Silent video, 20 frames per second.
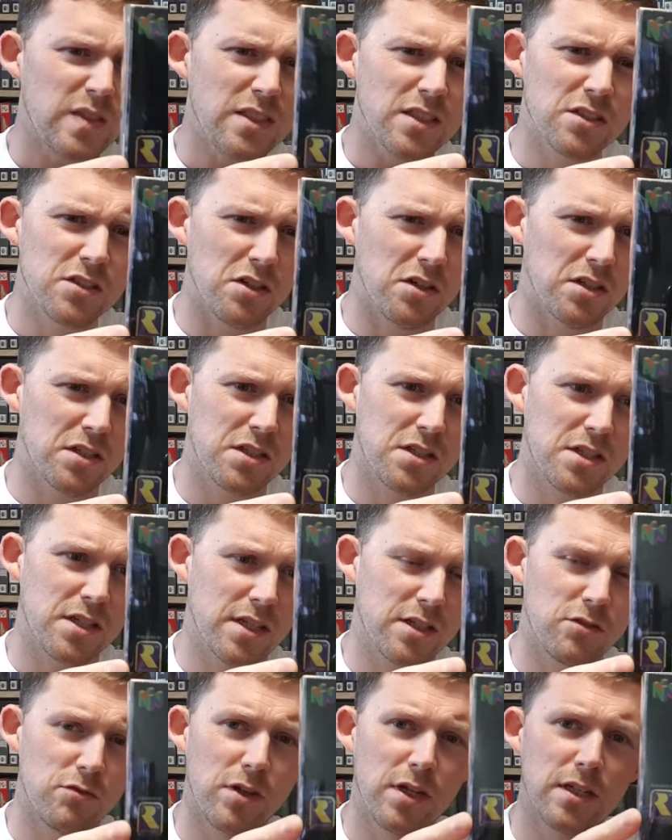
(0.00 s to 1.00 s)
So
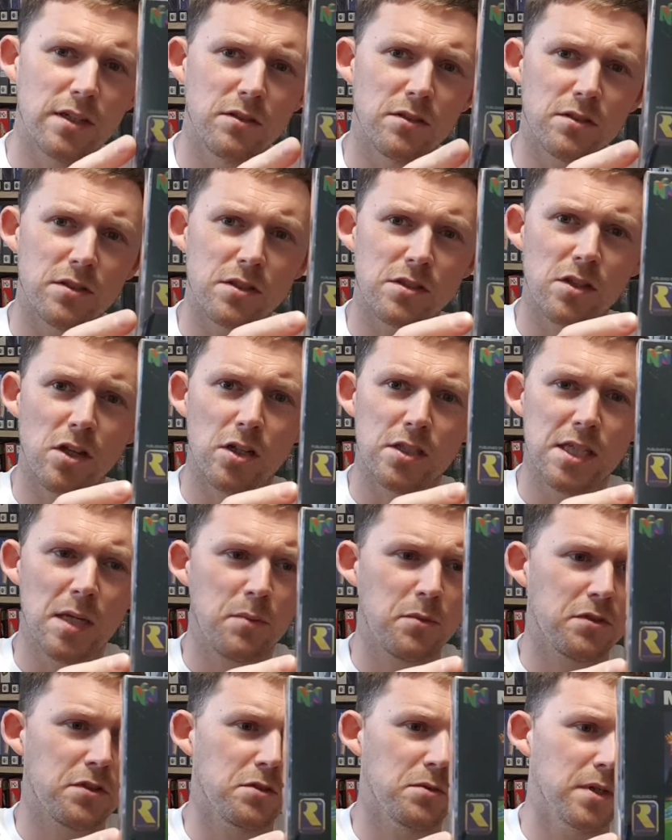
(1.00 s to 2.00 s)
it's really good. There's a lot of
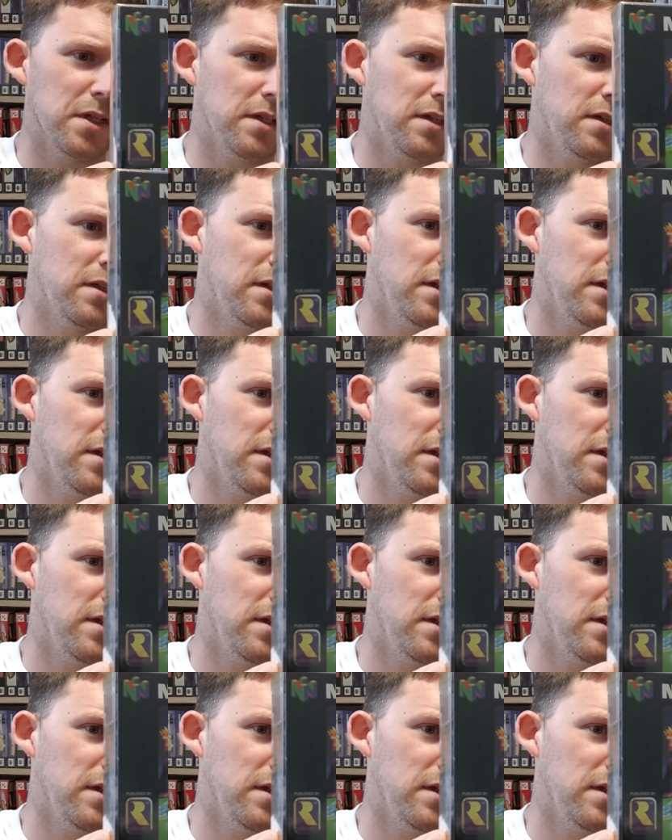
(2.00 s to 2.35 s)
depth to it.